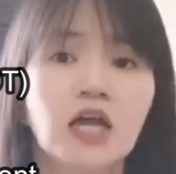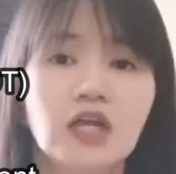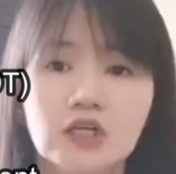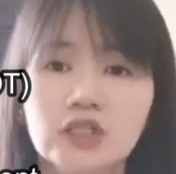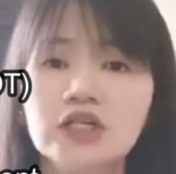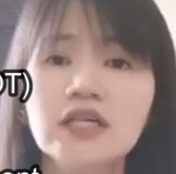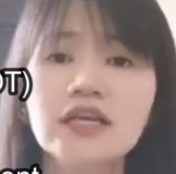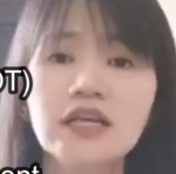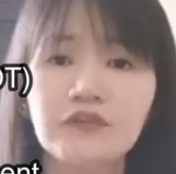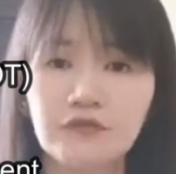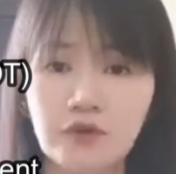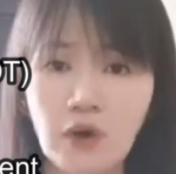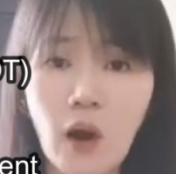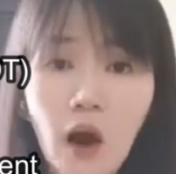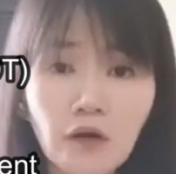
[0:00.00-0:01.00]
Usually if
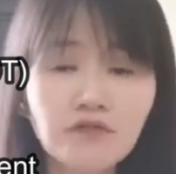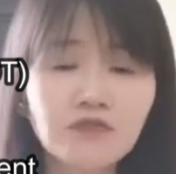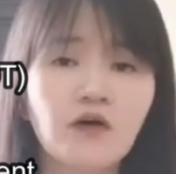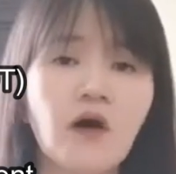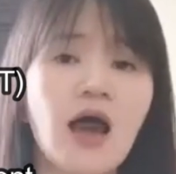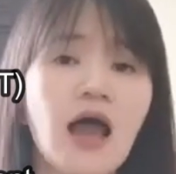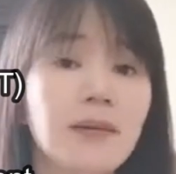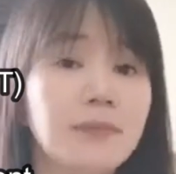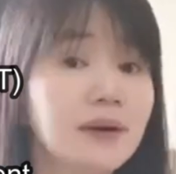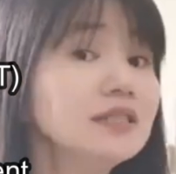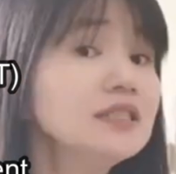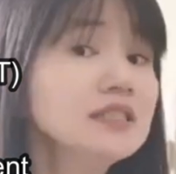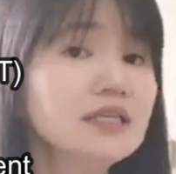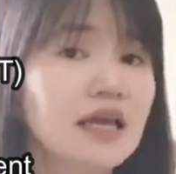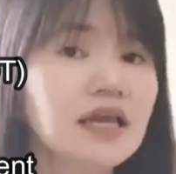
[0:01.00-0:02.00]
you opt for M R
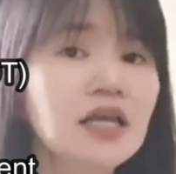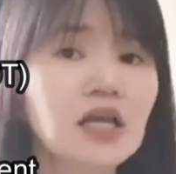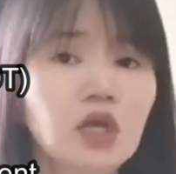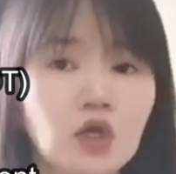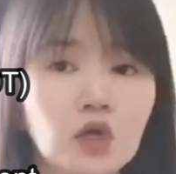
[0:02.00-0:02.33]
T A,